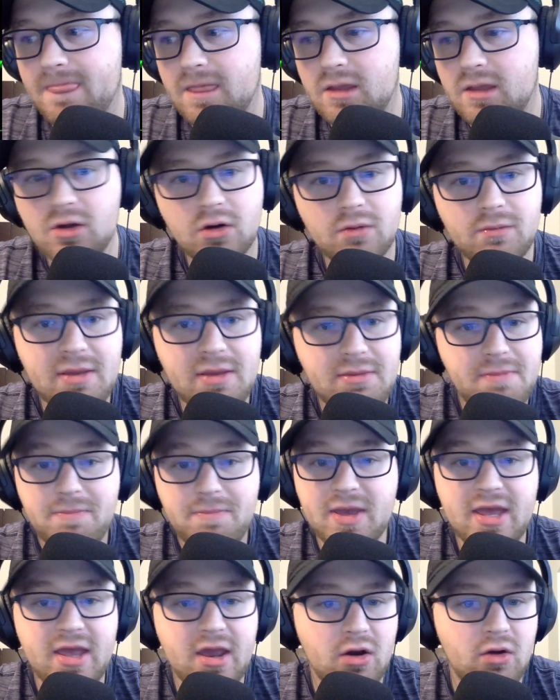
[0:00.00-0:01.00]
maybe
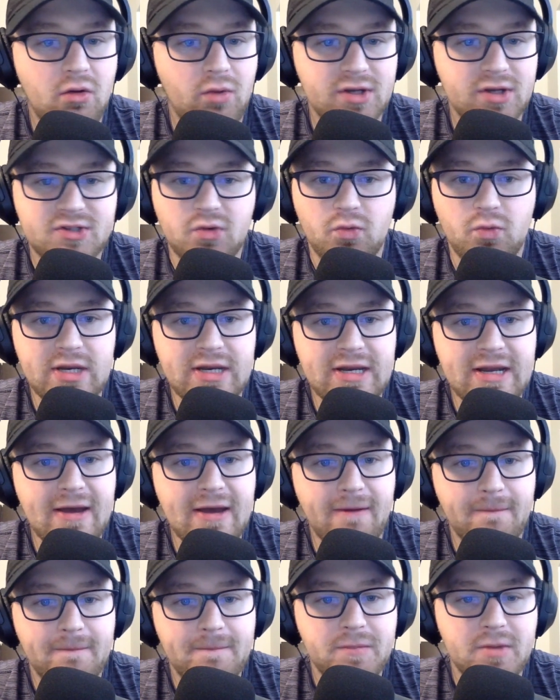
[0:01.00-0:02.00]
Pete Carroll wants to win
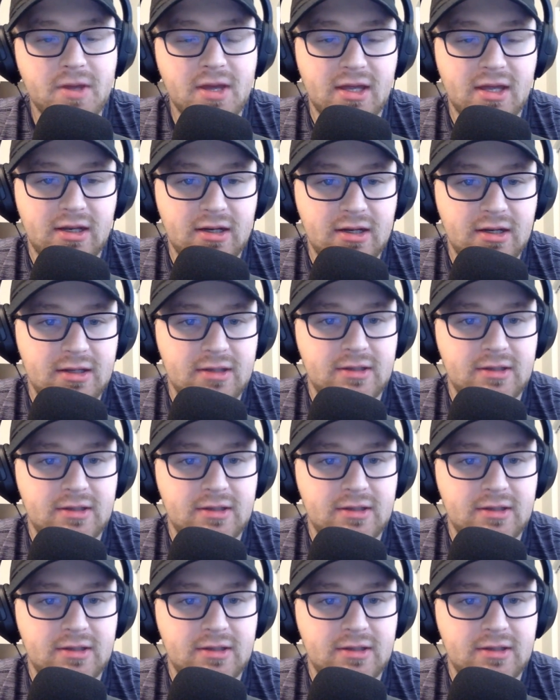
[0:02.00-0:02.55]
now. And